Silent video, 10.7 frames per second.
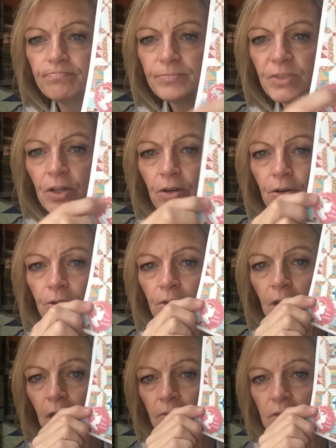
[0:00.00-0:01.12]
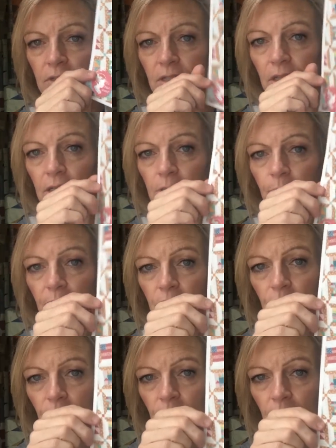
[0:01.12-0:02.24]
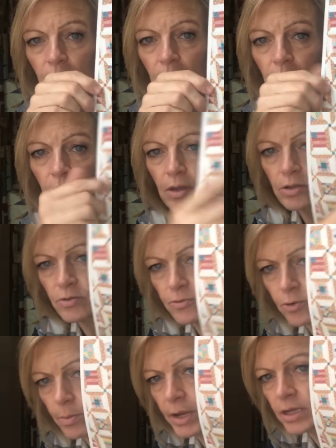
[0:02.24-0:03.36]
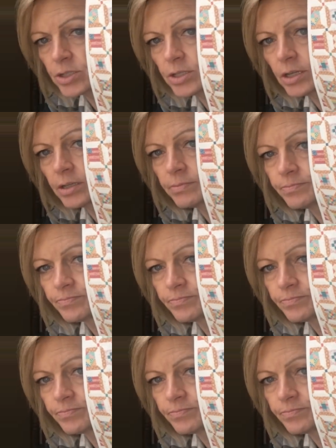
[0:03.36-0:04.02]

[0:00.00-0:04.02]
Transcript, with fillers: No, you can't even see in this picture. there's a four patch there.